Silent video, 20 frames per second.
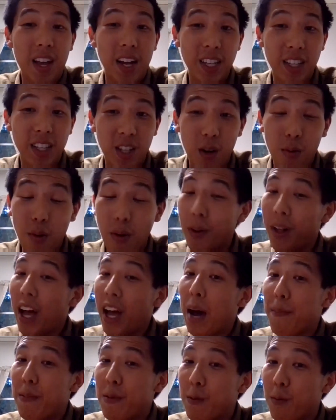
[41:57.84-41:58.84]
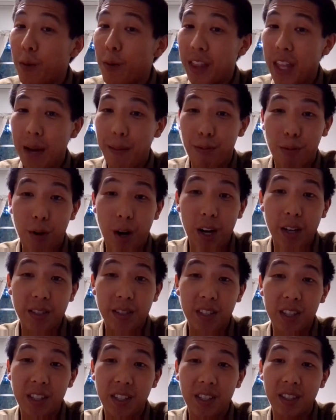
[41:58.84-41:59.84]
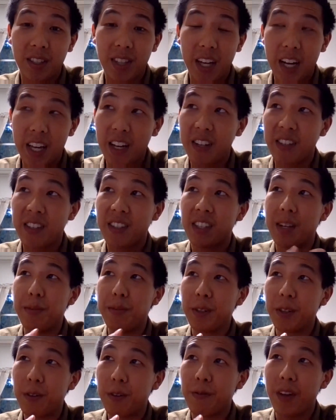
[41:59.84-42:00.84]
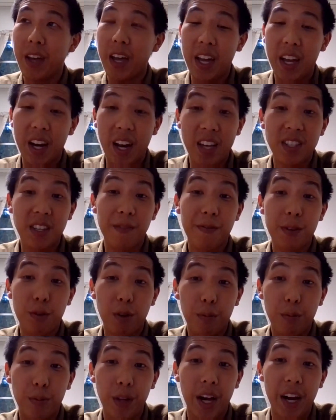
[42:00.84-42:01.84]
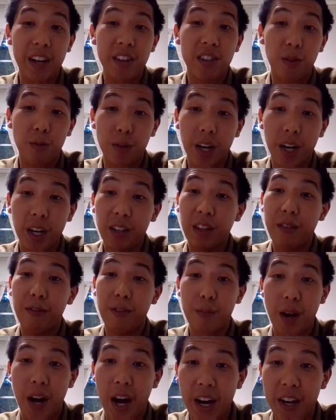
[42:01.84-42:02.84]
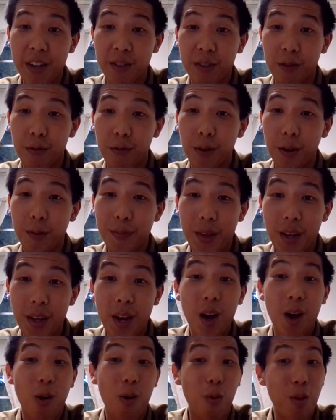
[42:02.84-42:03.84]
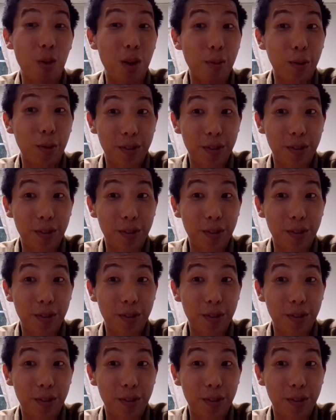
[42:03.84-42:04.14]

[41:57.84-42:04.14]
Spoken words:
And so what will happen with that process is that, in a similar vein as if you were applying directly from high school, we